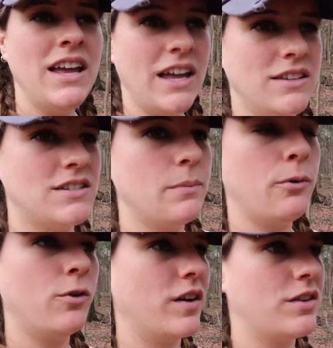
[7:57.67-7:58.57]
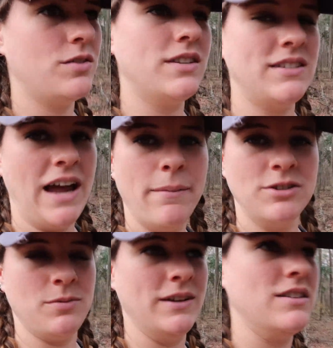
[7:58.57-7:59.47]
and support those
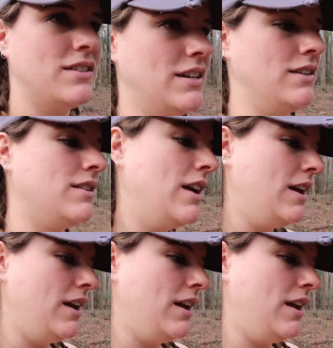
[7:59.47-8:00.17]
establishments. And,